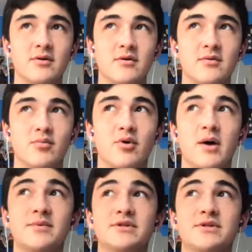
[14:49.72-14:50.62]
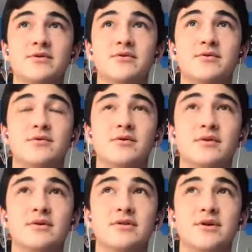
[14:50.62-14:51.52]
prompted you
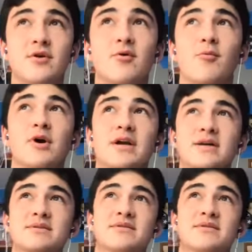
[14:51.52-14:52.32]
to, or what kinds